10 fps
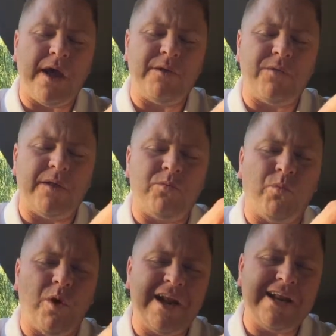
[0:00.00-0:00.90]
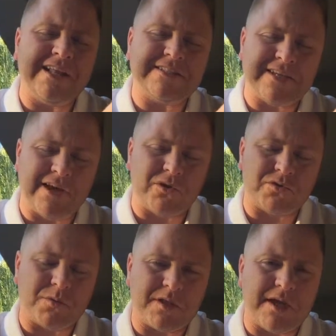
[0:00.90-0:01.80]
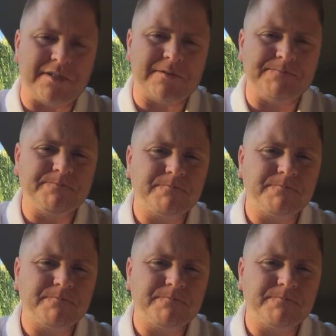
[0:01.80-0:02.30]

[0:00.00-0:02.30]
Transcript: in what it entails with us.